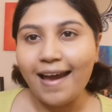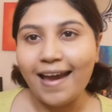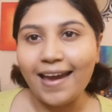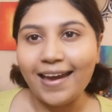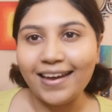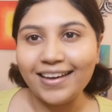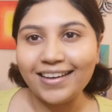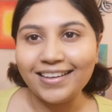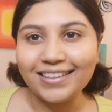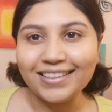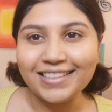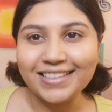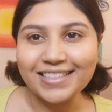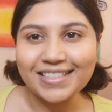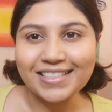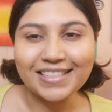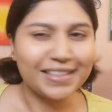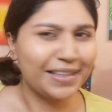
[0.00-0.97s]

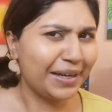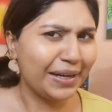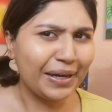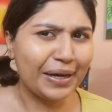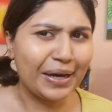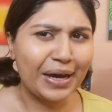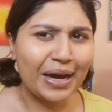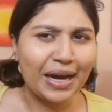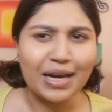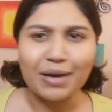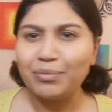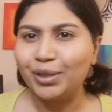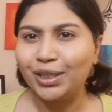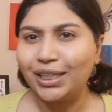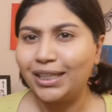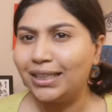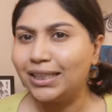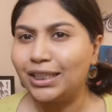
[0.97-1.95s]
And yeah, I'm
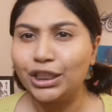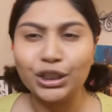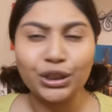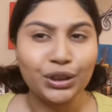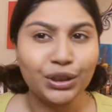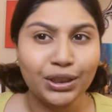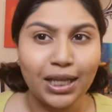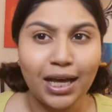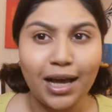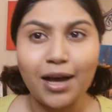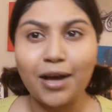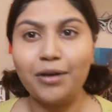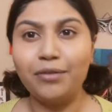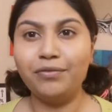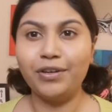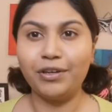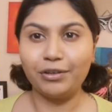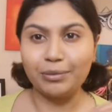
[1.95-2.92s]
looking a little
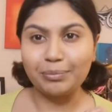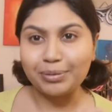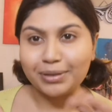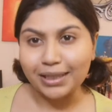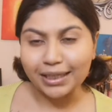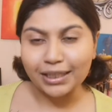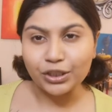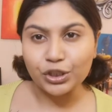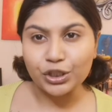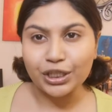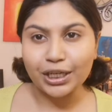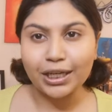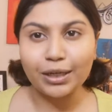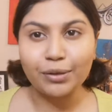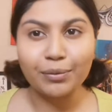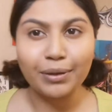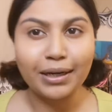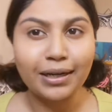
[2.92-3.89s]
very plain
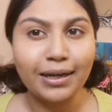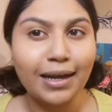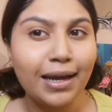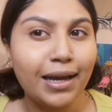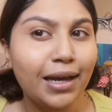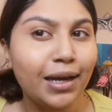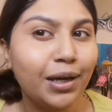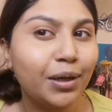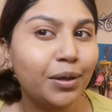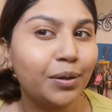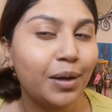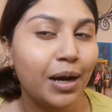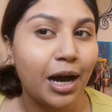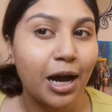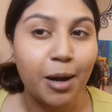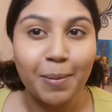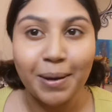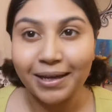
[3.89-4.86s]
Jane right now.
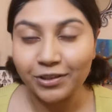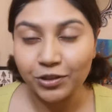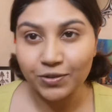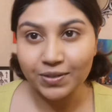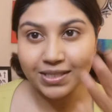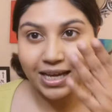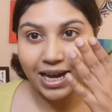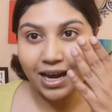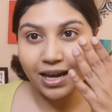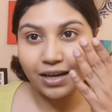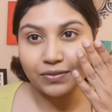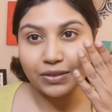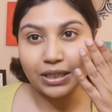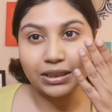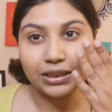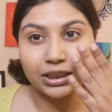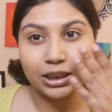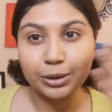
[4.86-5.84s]
I just have
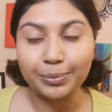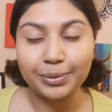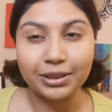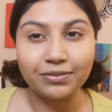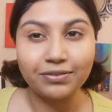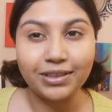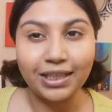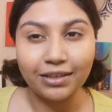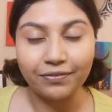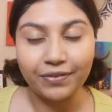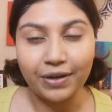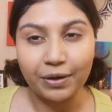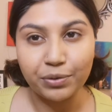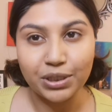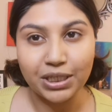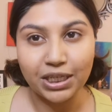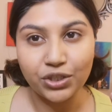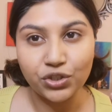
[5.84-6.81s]
a little bit of light
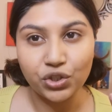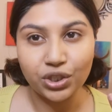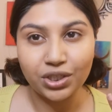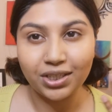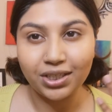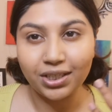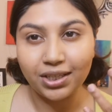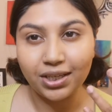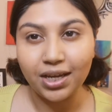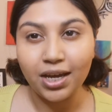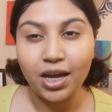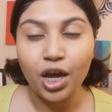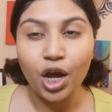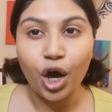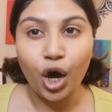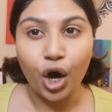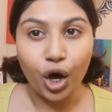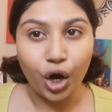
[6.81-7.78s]
foundation
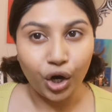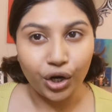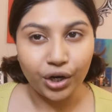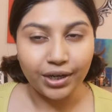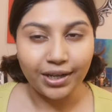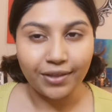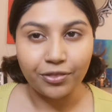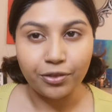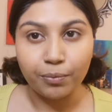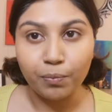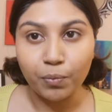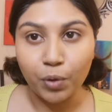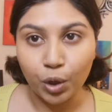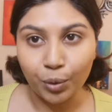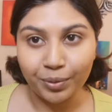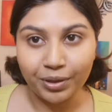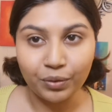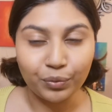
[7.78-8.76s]
on at the
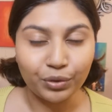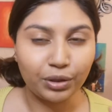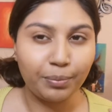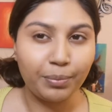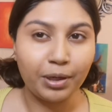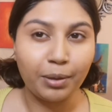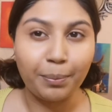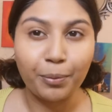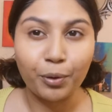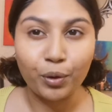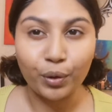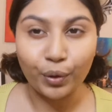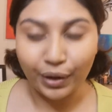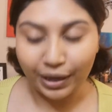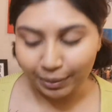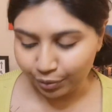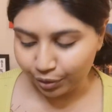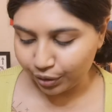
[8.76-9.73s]
moment with a bit of
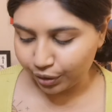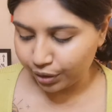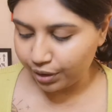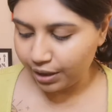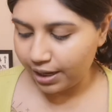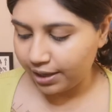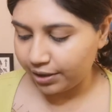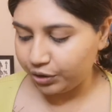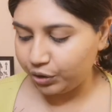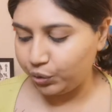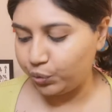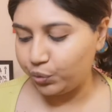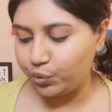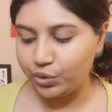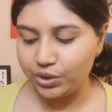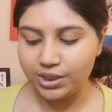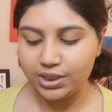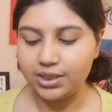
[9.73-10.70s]
primer. I
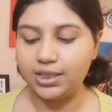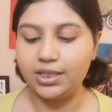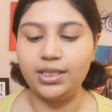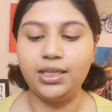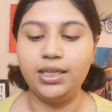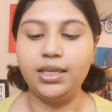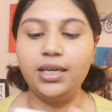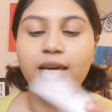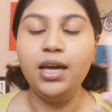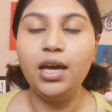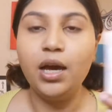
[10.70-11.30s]
use the